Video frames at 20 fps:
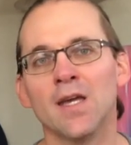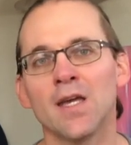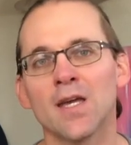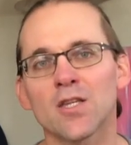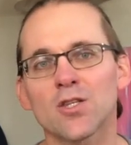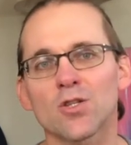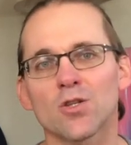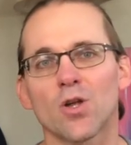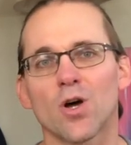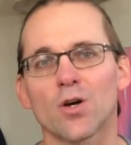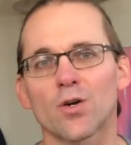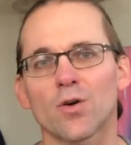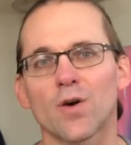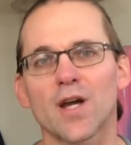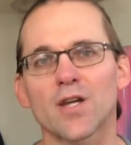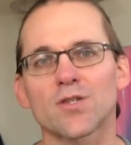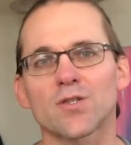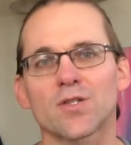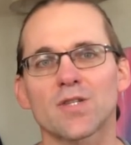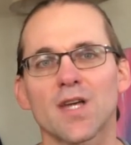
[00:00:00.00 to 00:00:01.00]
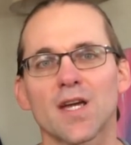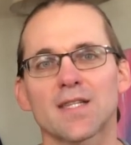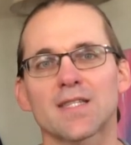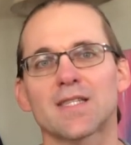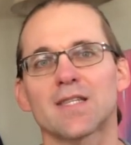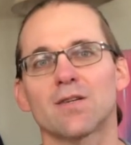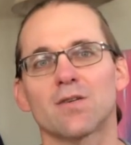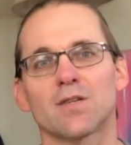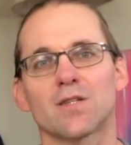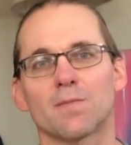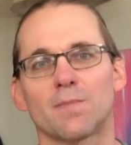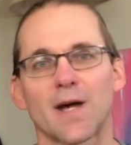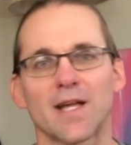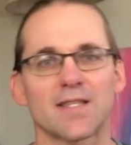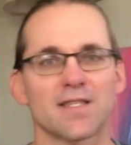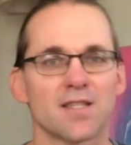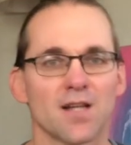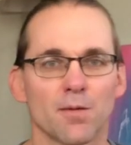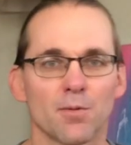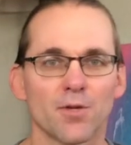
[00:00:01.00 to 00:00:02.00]
it's a longer exercise series,
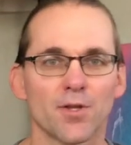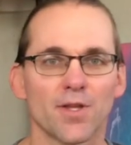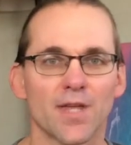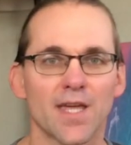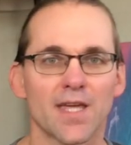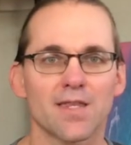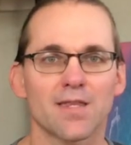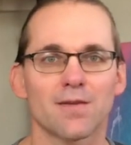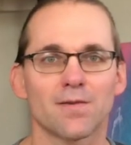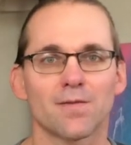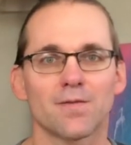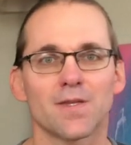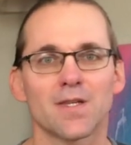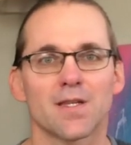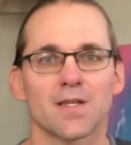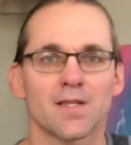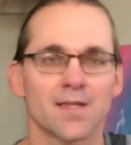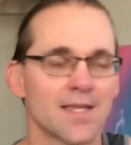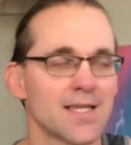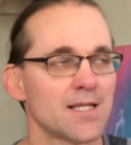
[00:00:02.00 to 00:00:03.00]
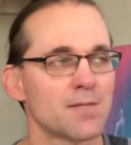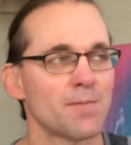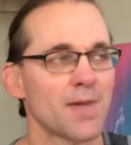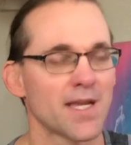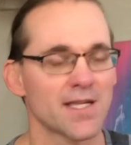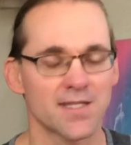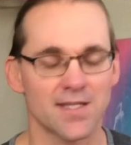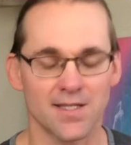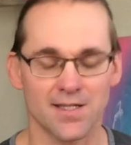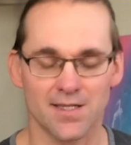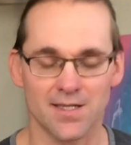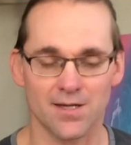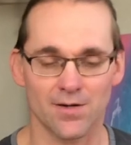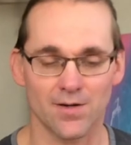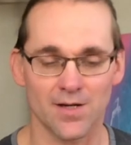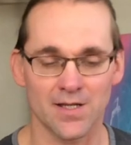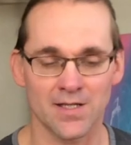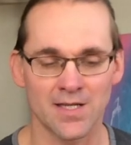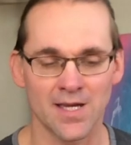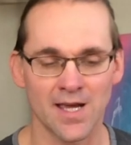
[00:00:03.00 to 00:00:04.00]
about double length of these basic
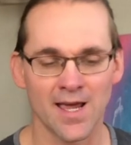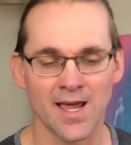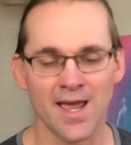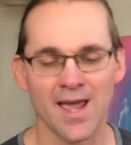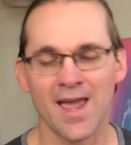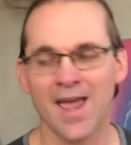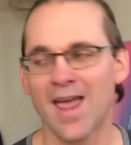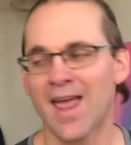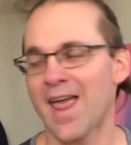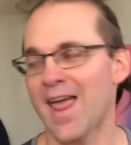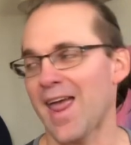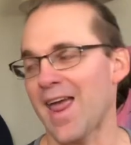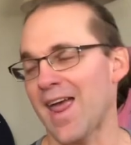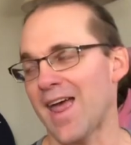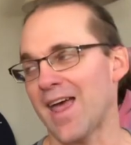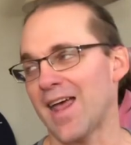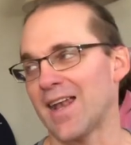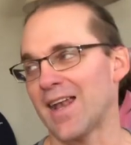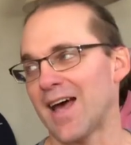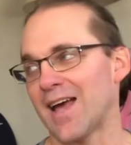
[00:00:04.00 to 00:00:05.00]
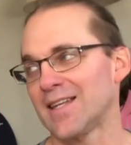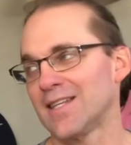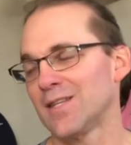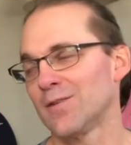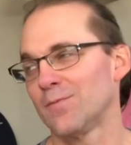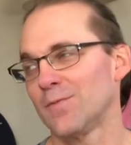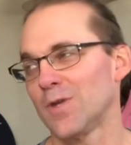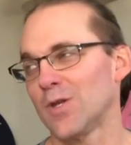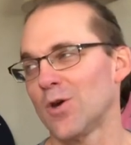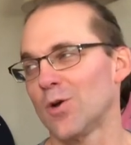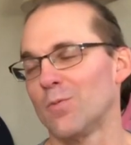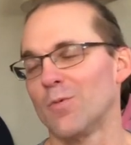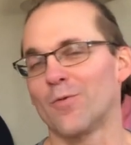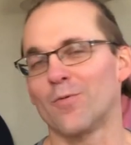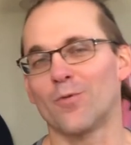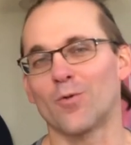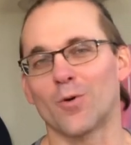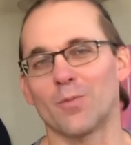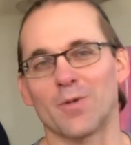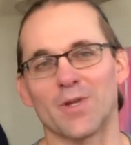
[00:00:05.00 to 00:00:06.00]
series. And I did a video
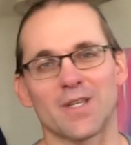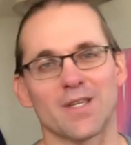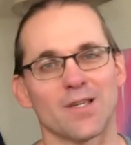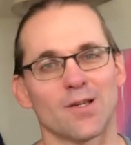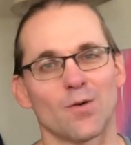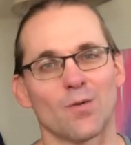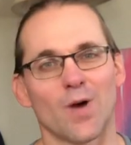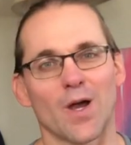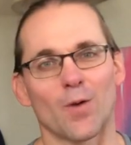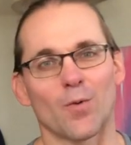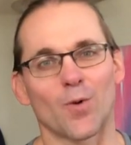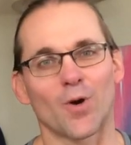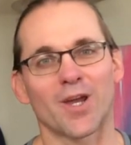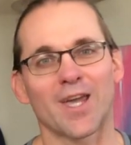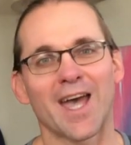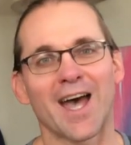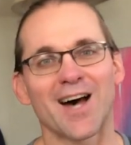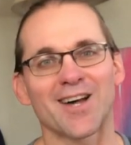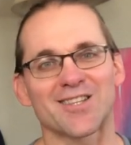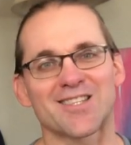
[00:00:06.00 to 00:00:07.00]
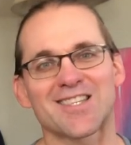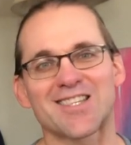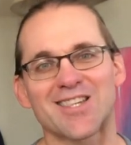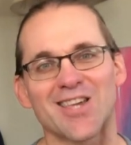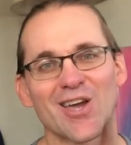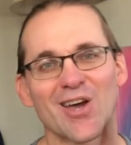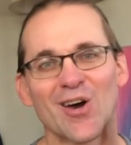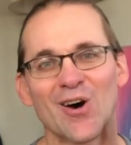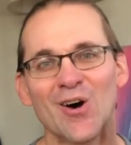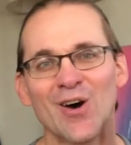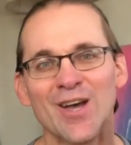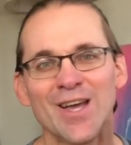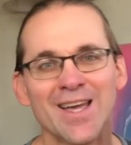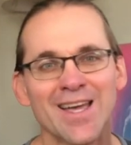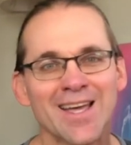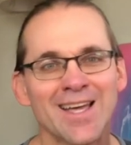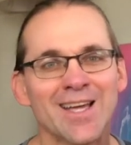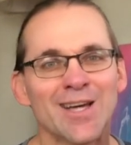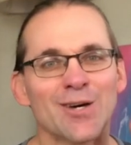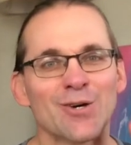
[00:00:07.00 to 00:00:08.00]
before, but it didn't quite work out. So
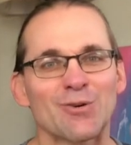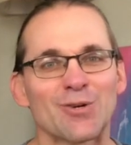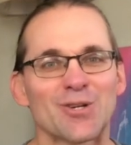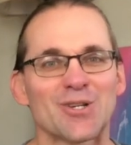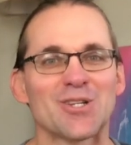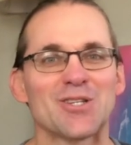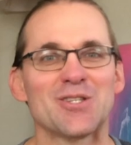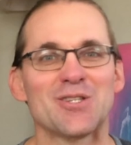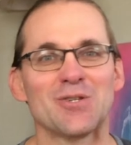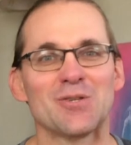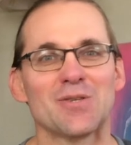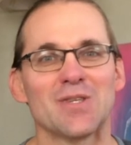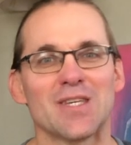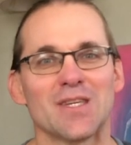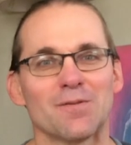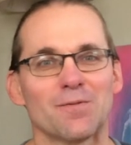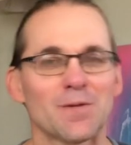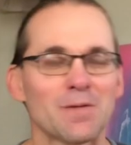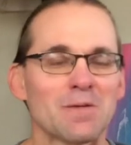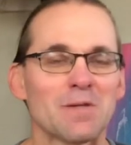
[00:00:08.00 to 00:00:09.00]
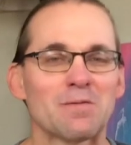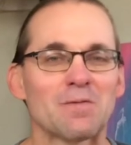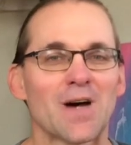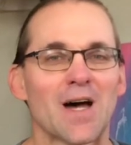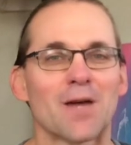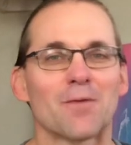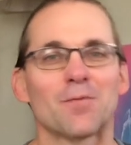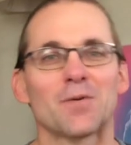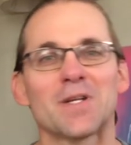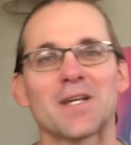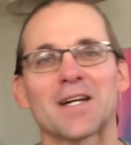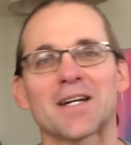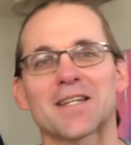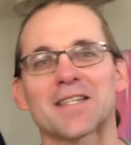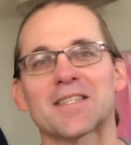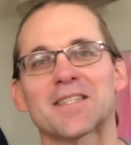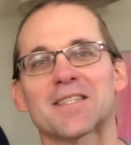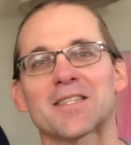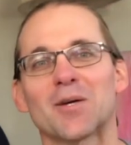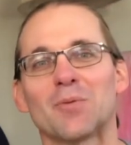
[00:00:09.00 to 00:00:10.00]
we're going to do the 55
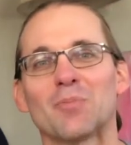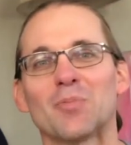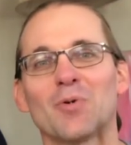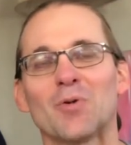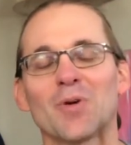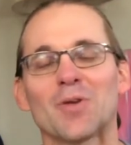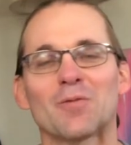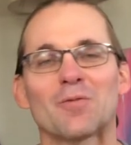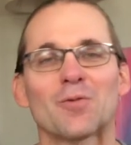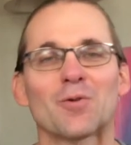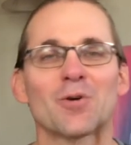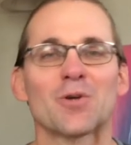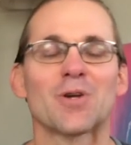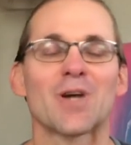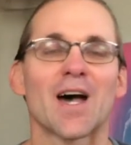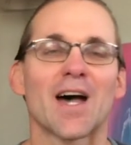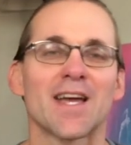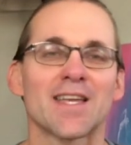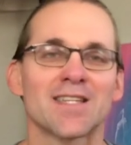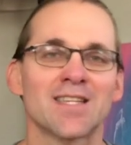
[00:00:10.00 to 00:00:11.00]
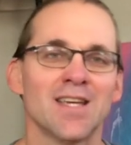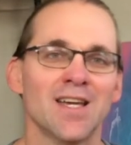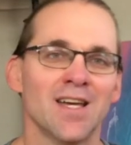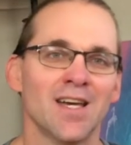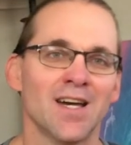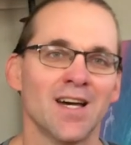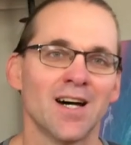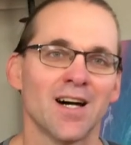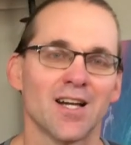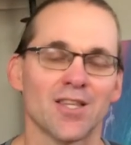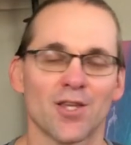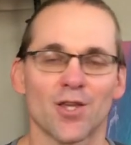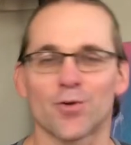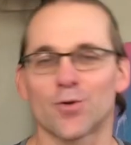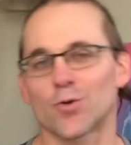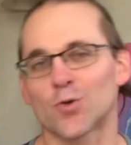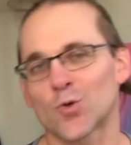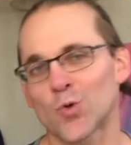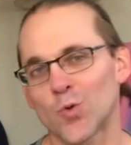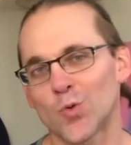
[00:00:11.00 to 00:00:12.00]
redux at some point for you guys.
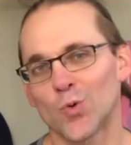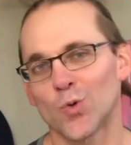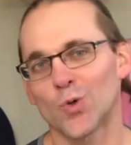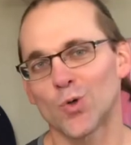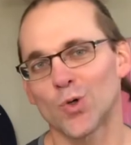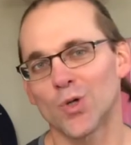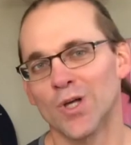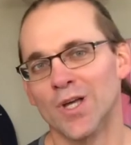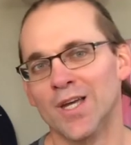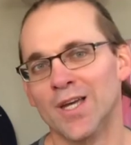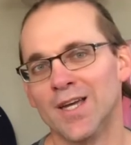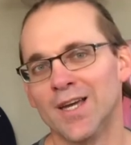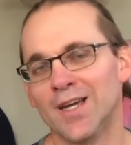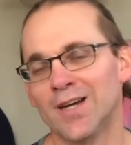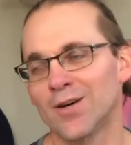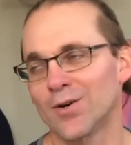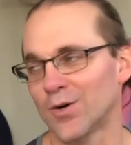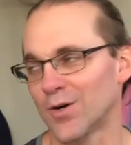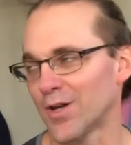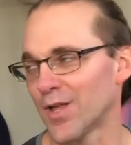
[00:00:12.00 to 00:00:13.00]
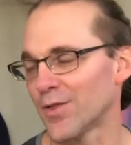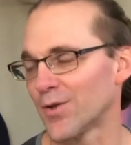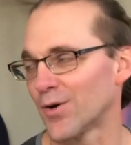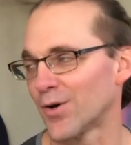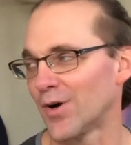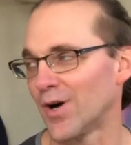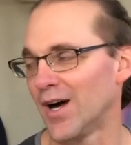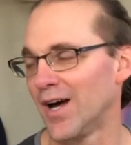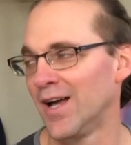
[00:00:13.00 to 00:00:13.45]
Another tool or another